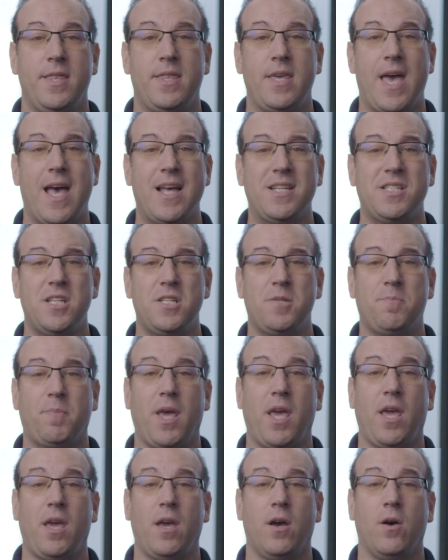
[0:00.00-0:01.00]
The
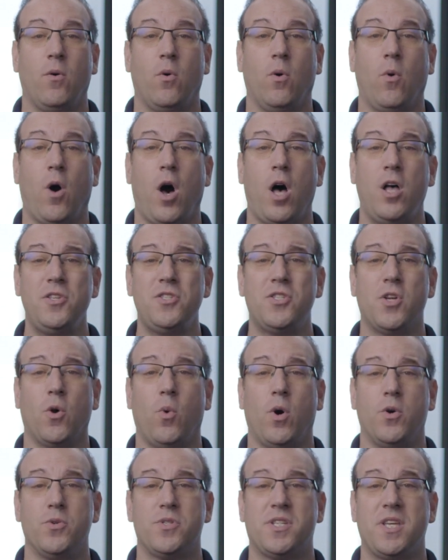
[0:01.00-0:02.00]
SSP also
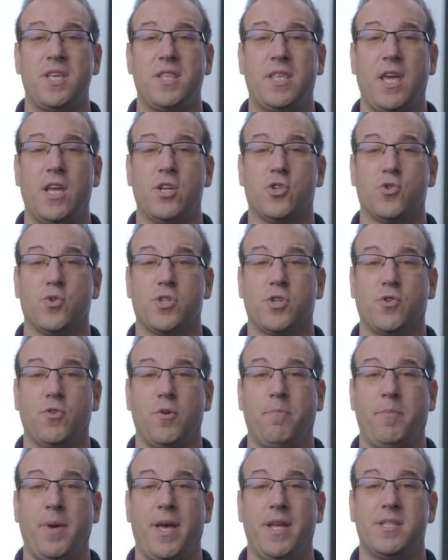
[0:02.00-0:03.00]
won't see the interest
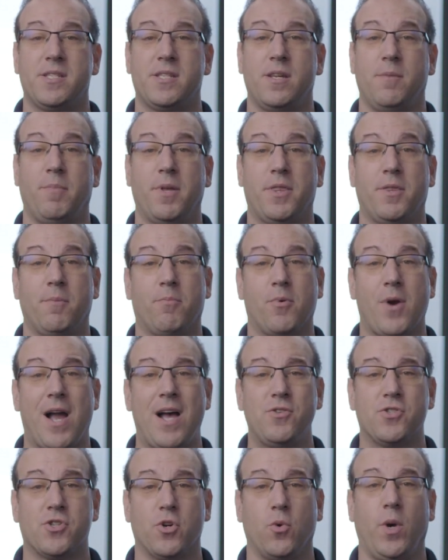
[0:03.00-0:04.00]
group bids, but the
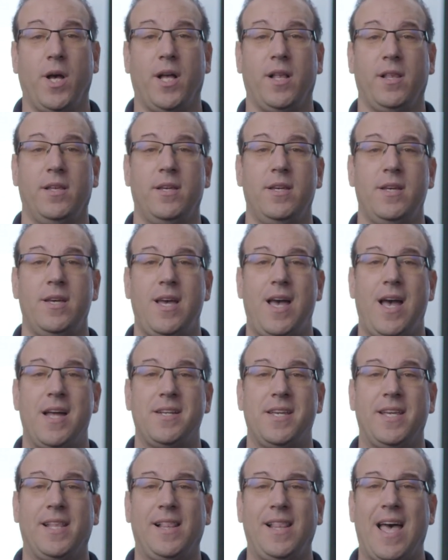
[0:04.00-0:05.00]
browser will,
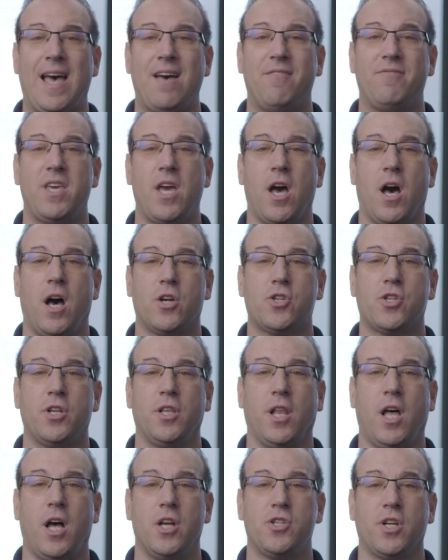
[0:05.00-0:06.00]
and it'll have the
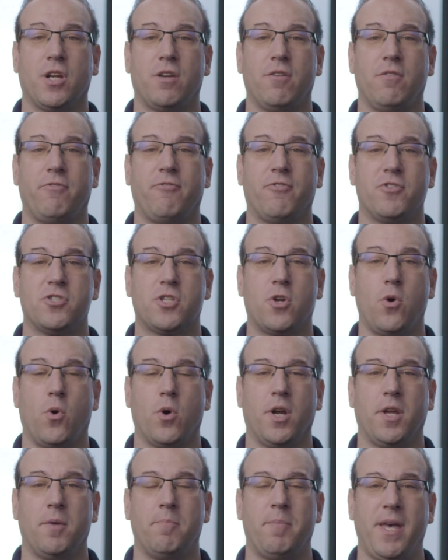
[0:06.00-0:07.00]
auction logic for
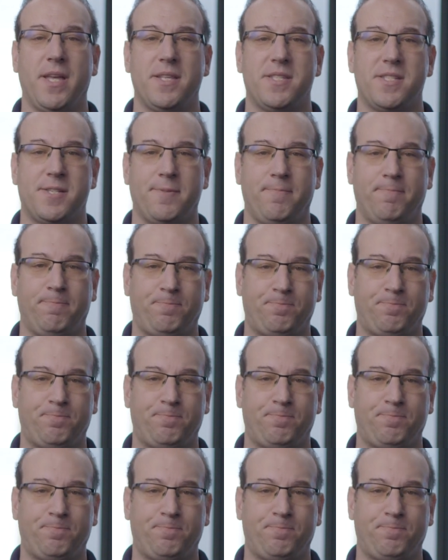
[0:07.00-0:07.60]
scoring bids.